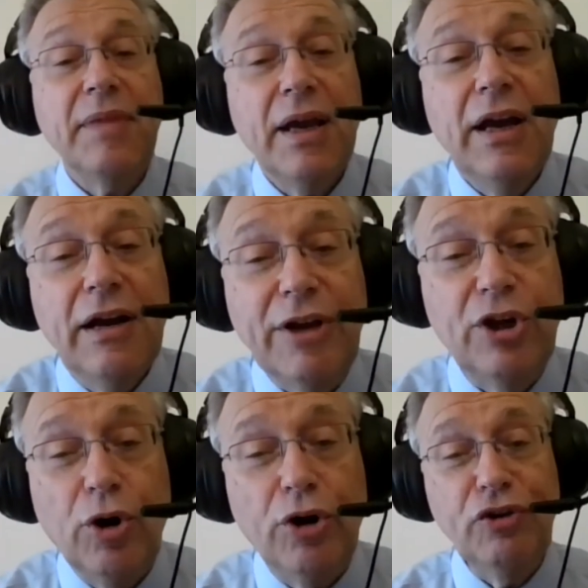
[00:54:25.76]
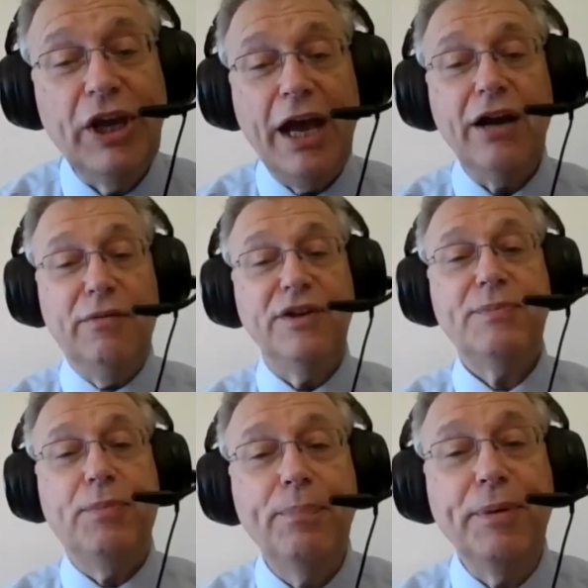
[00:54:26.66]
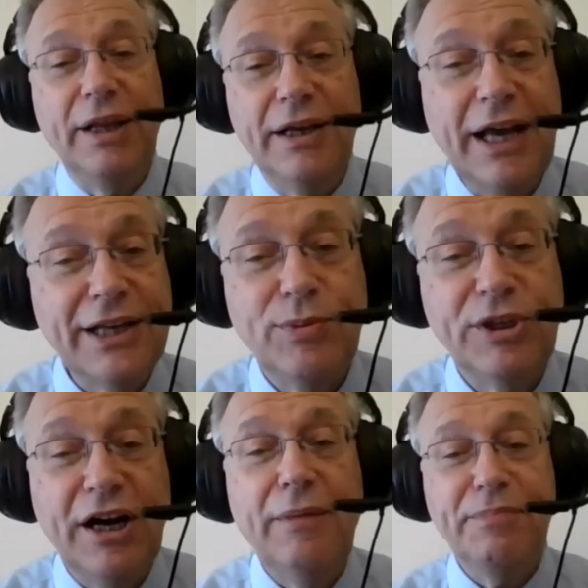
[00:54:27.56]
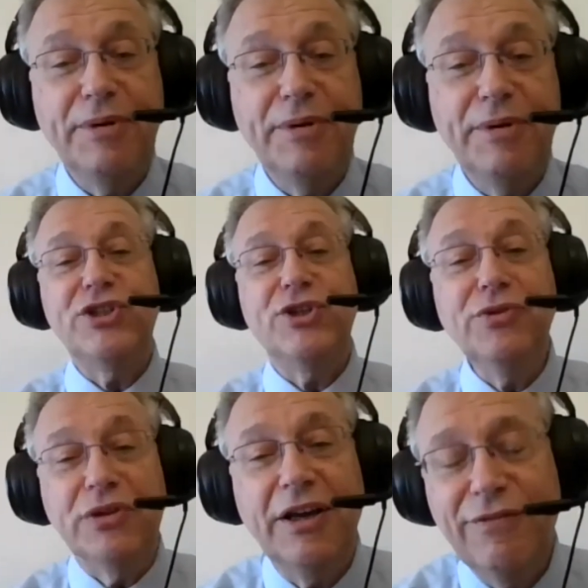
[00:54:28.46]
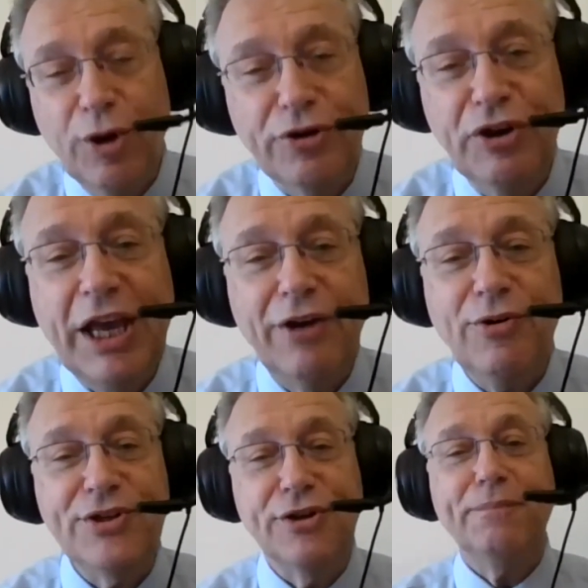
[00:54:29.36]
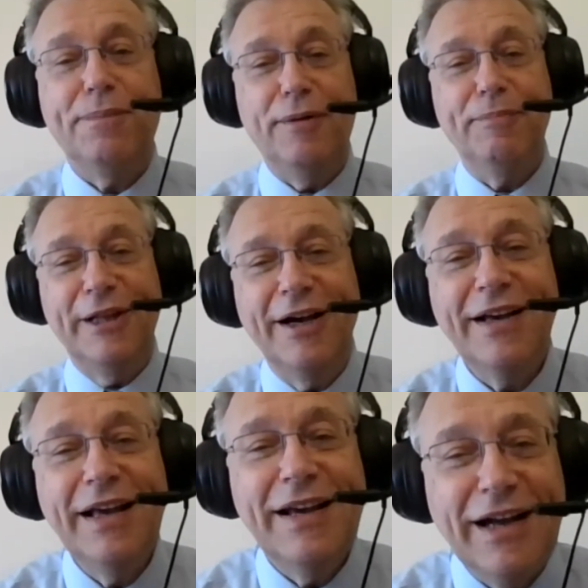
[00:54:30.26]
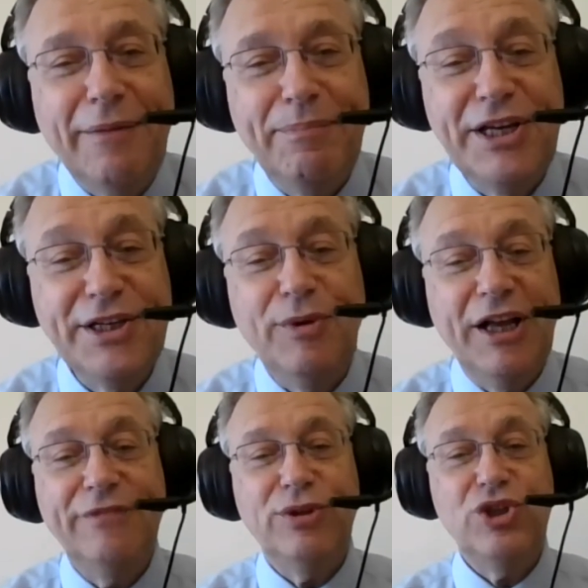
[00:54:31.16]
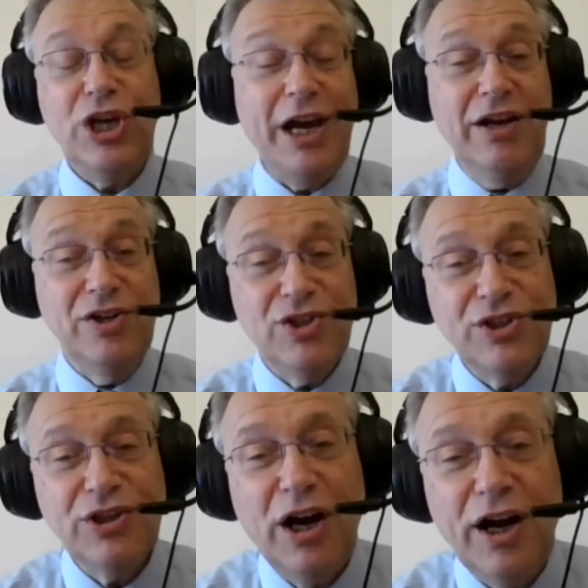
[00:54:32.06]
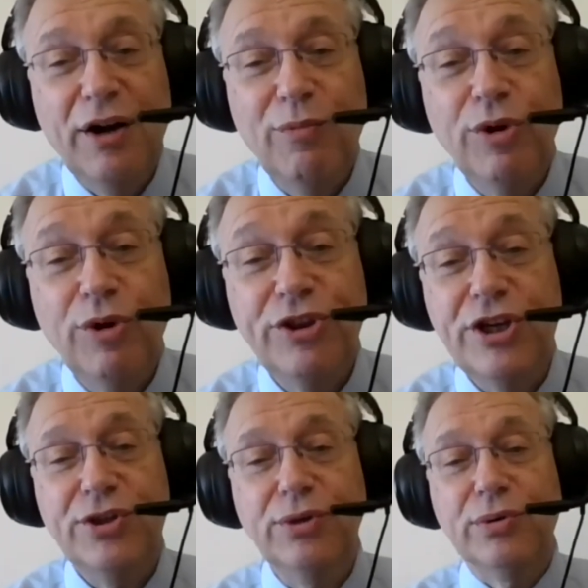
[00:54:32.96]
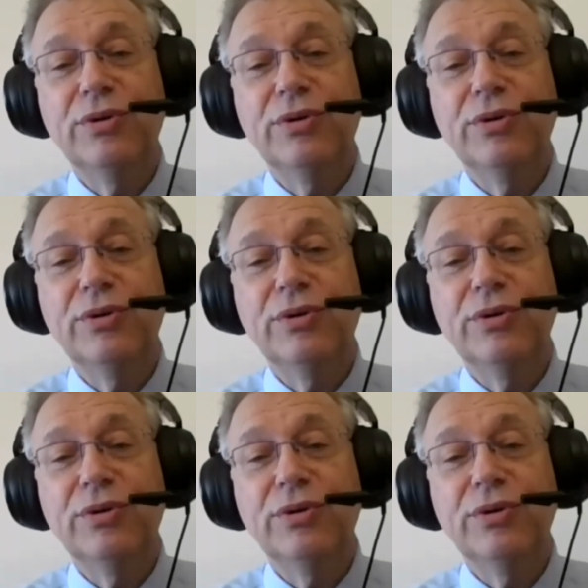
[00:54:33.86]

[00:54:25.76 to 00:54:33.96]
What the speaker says: When Gordon Gekko was popular, that's what companies were doing. If Gordon Gekko is not popular, companies will have to change what they do.